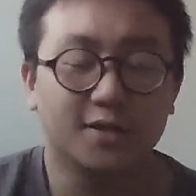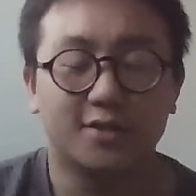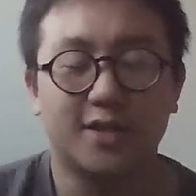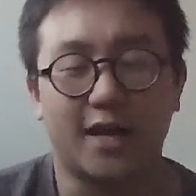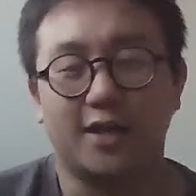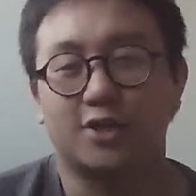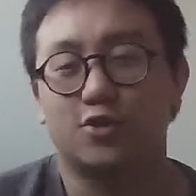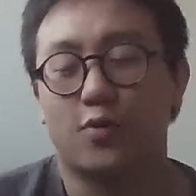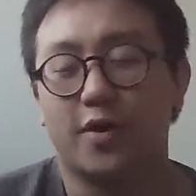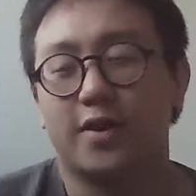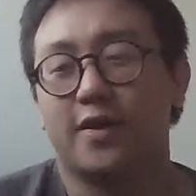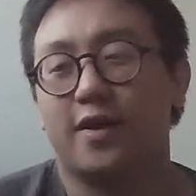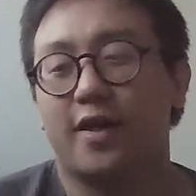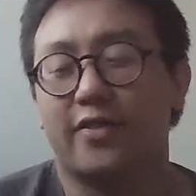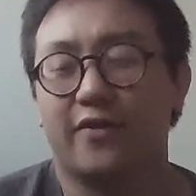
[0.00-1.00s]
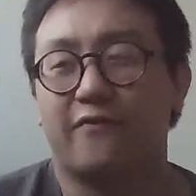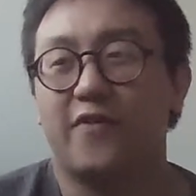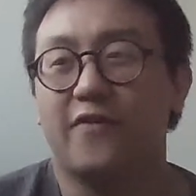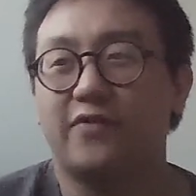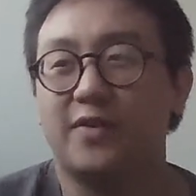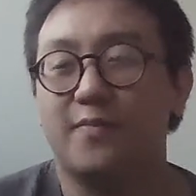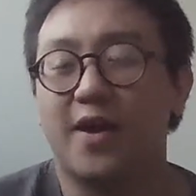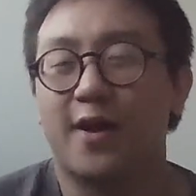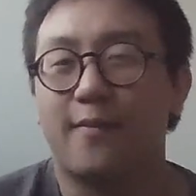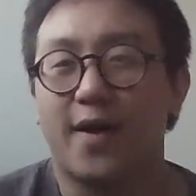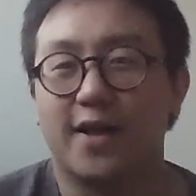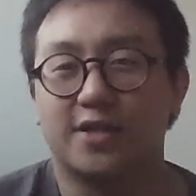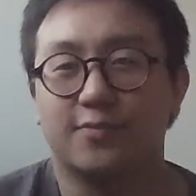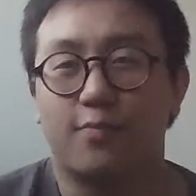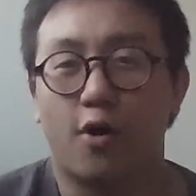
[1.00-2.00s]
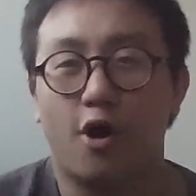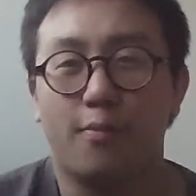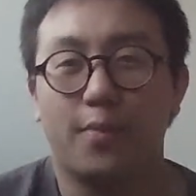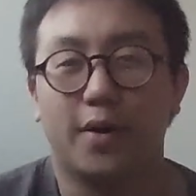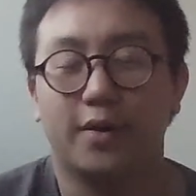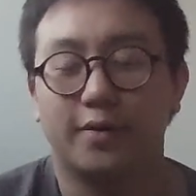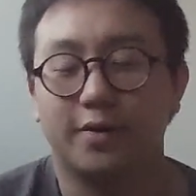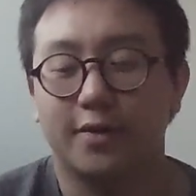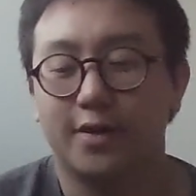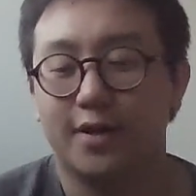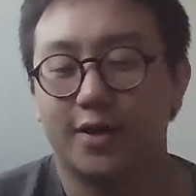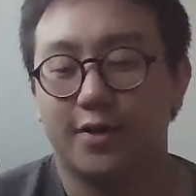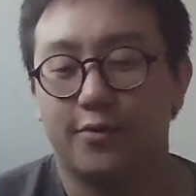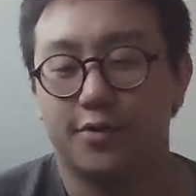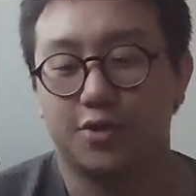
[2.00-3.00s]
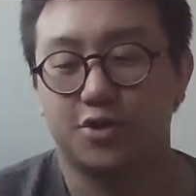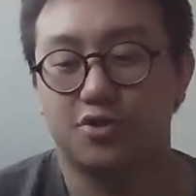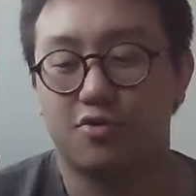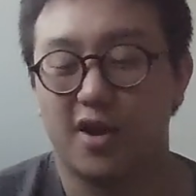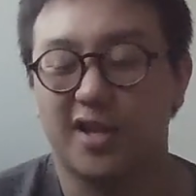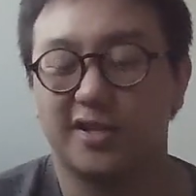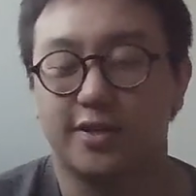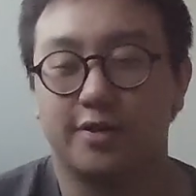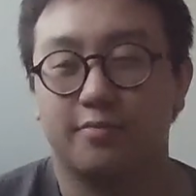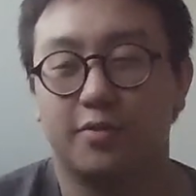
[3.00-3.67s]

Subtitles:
10, 20, I think 50 megabytes a pop, which is crazy.